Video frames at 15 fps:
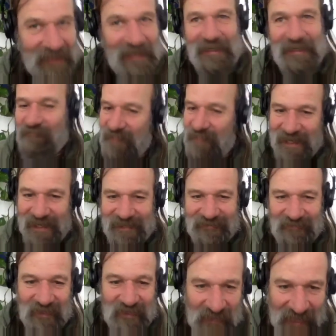Man,
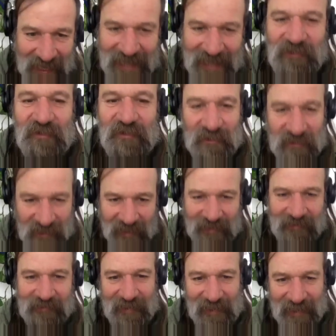nature's
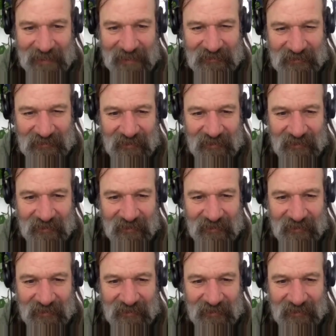got the answer.